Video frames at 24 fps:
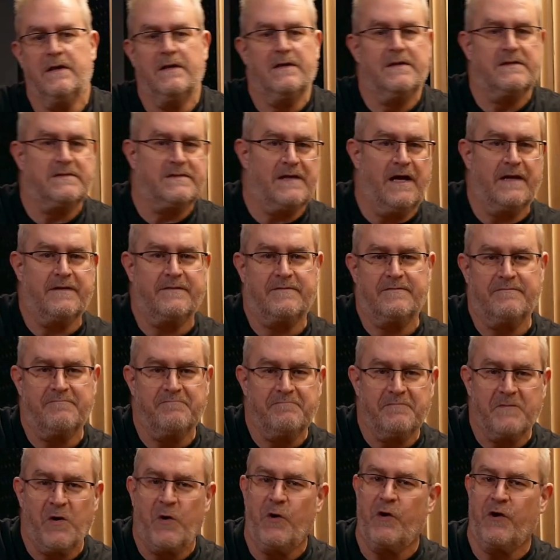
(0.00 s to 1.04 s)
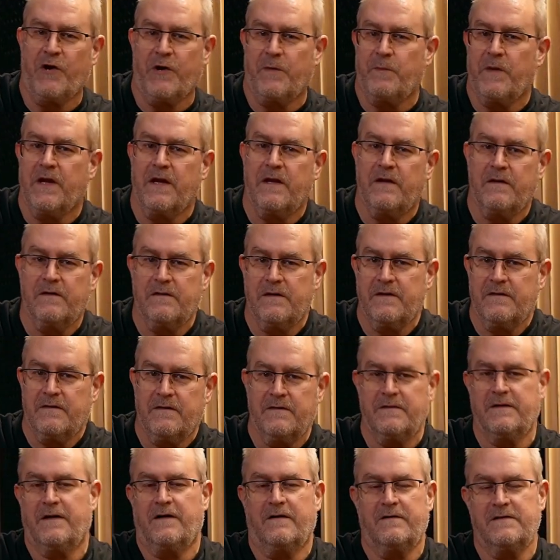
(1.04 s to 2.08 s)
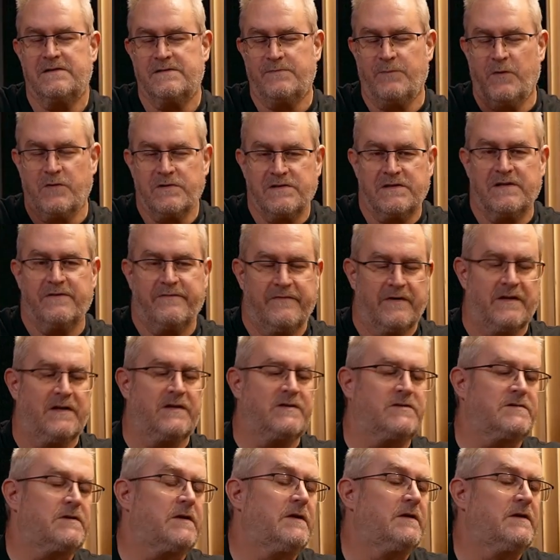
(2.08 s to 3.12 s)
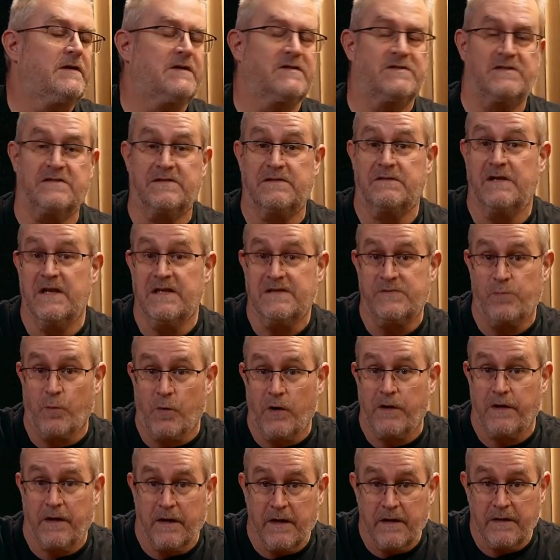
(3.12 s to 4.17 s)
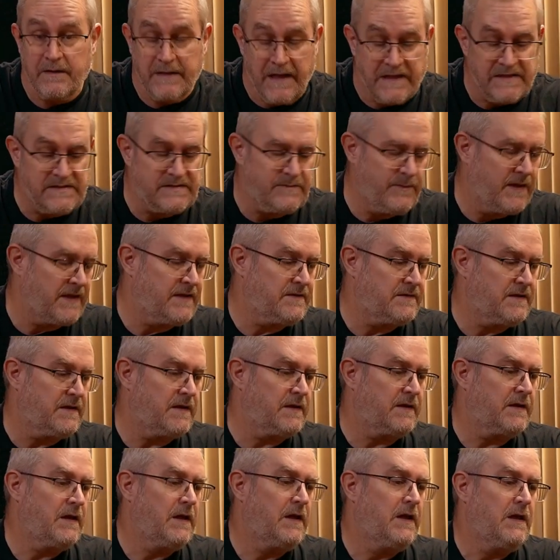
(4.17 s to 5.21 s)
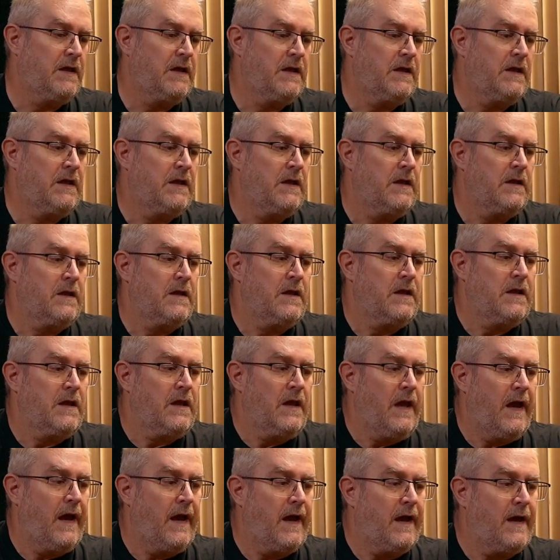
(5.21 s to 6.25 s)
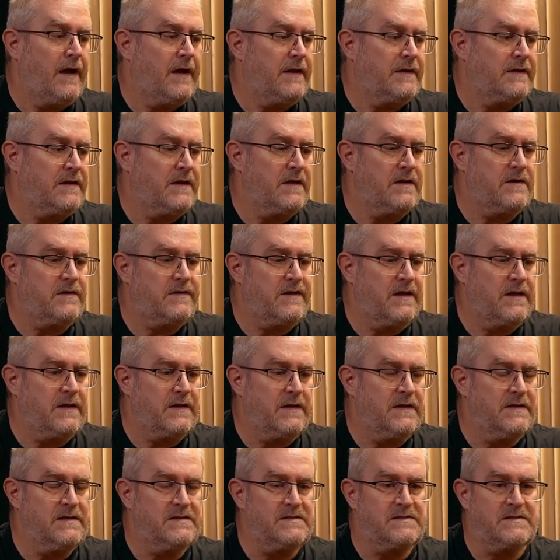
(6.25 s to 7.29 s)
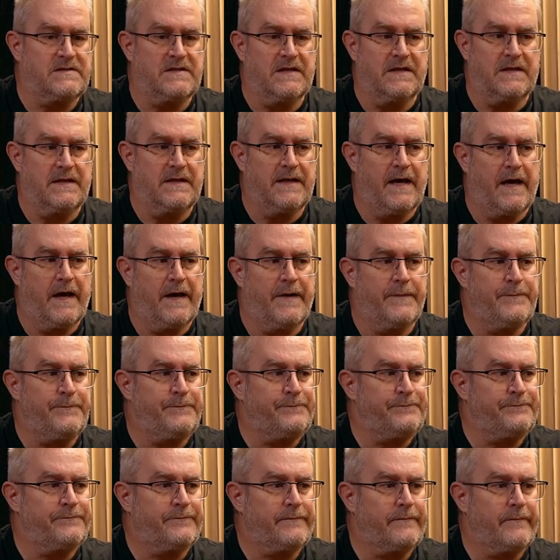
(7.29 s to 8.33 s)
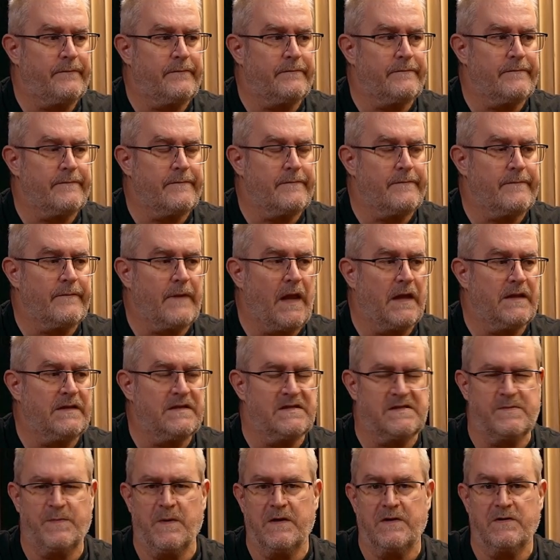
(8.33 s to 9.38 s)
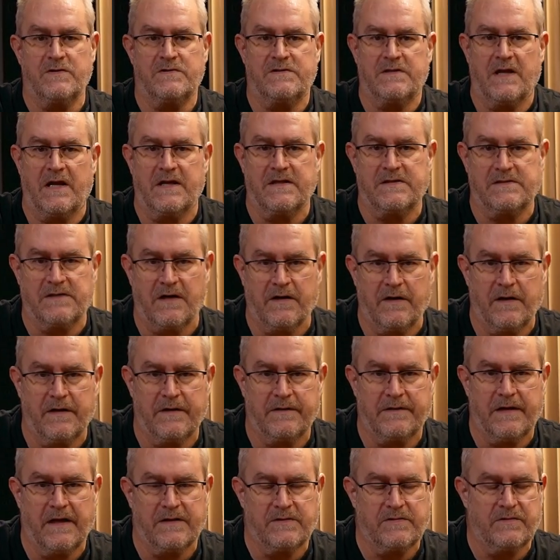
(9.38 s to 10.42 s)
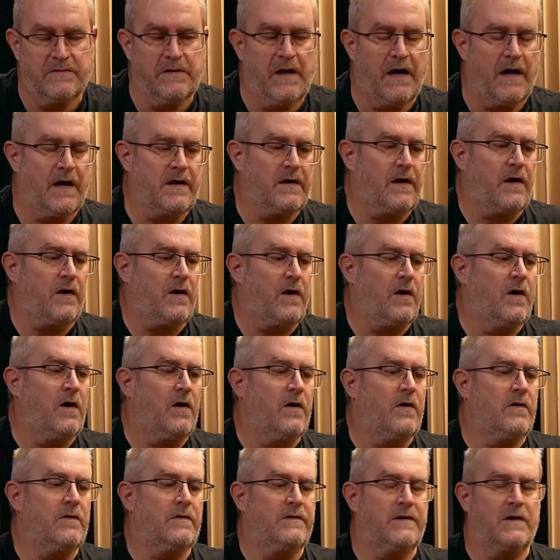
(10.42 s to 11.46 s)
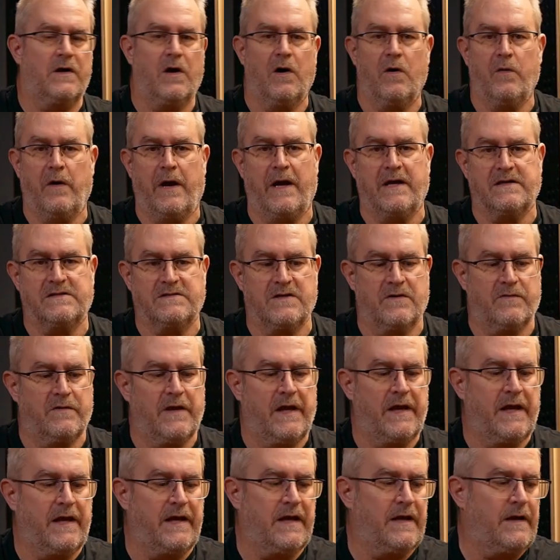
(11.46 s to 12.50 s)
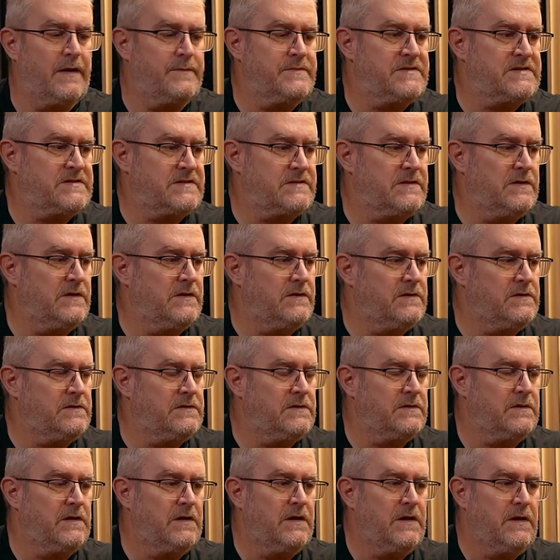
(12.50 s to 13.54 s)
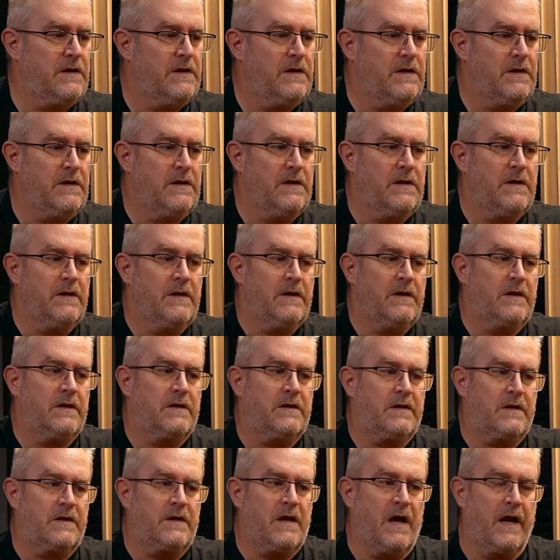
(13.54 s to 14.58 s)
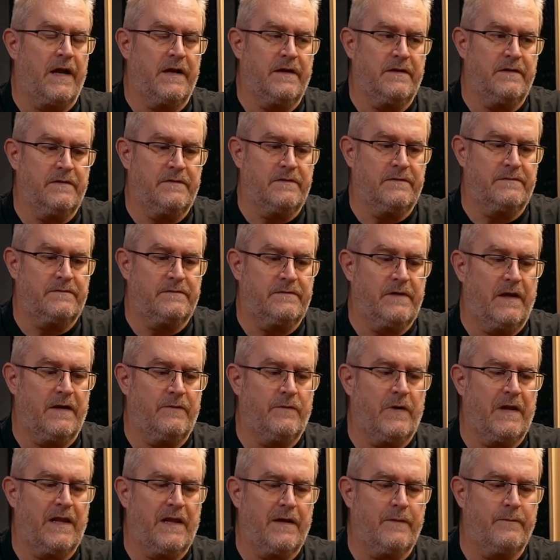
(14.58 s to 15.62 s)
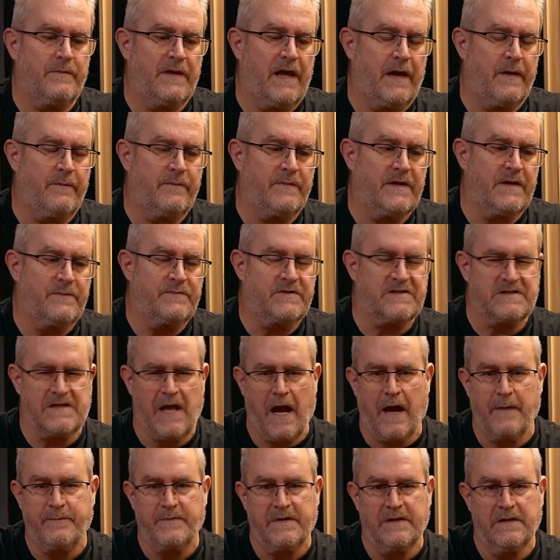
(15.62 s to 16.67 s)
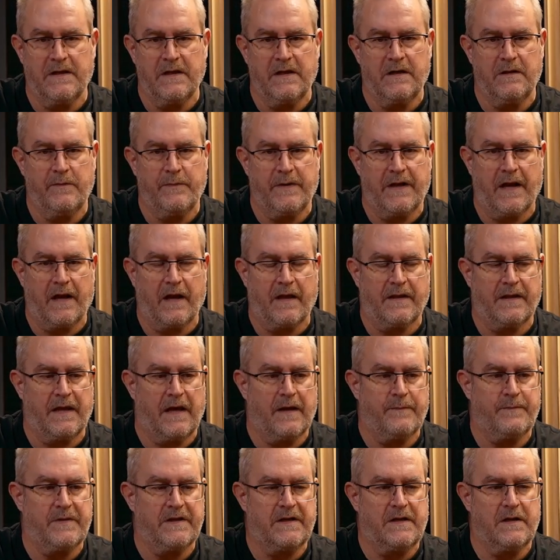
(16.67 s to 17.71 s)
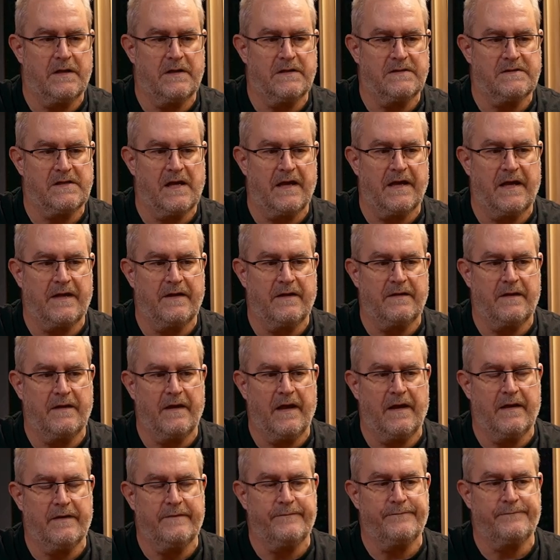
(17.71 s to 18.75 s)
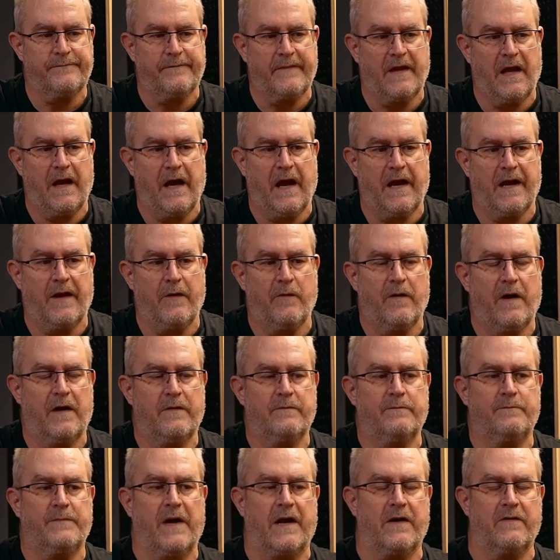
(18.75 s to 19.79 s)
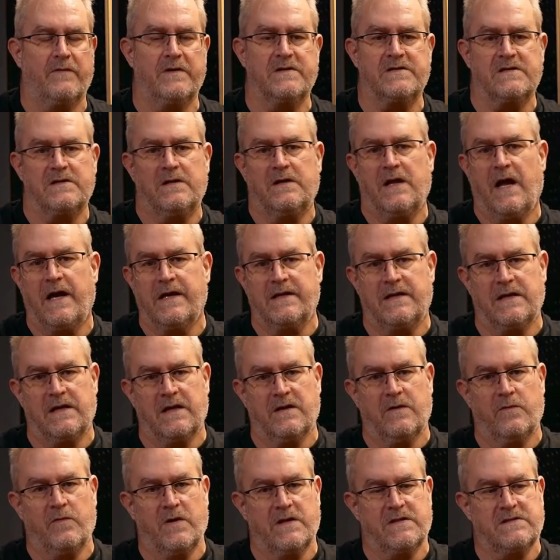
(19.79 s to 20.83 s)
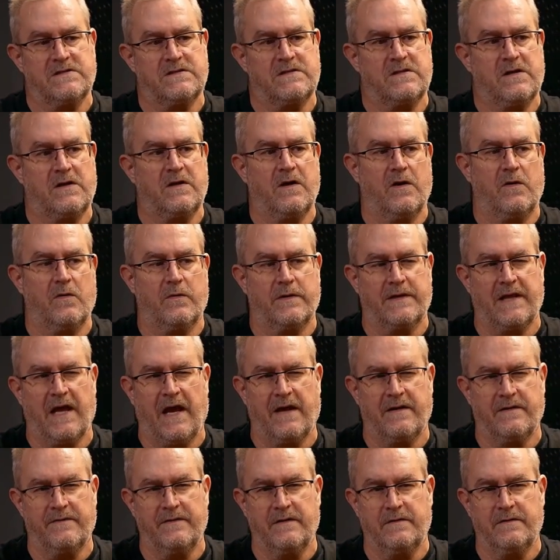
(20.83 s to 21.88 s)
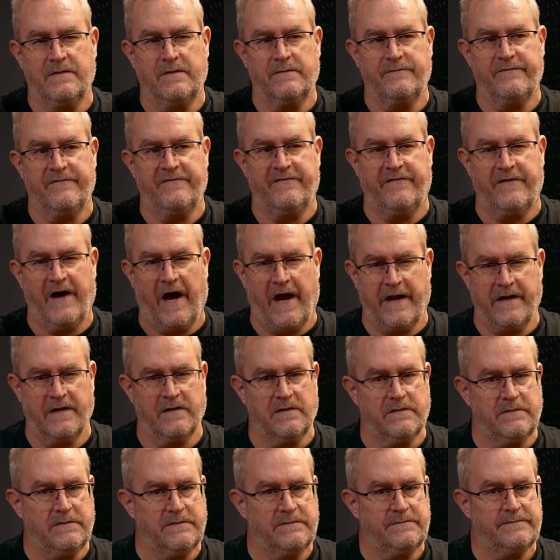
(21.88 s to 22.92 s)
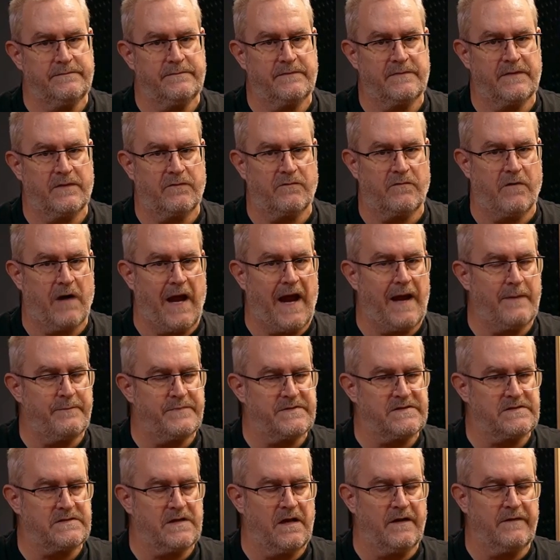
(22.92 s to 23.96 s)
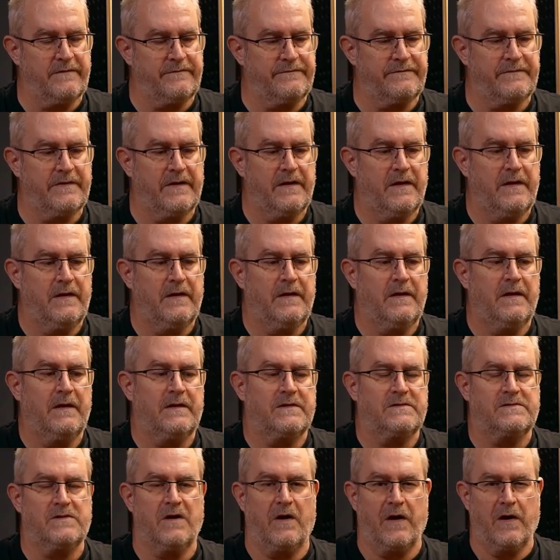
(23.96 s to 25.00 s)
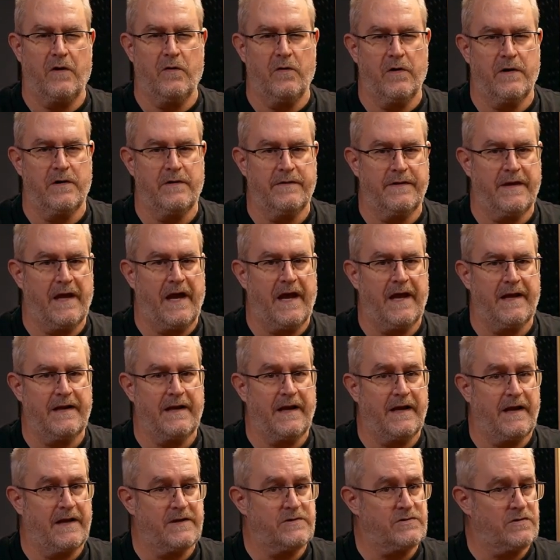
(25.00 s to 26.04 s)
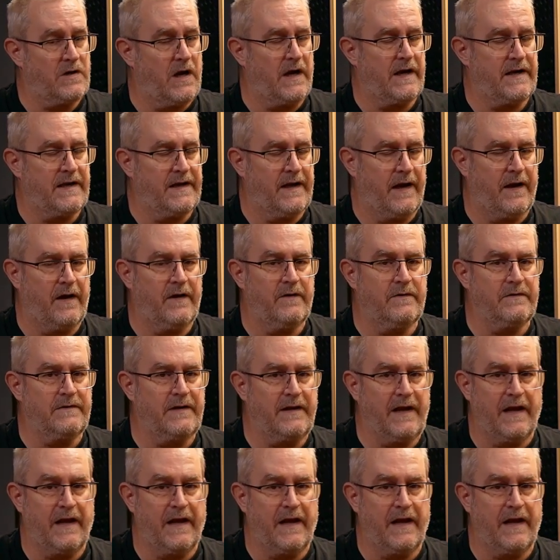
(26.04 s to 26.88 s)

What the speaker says: It's not hurting me. You know, it's mostly finished. It's working. That's the main thing. The other thing is the speakers that I started not too long ago, the coax array. I'm still kind of, well, I'm stopped a little bit on that because my original idea was to go with that vinyl wrap stuff. So I ordered that and I tried it out.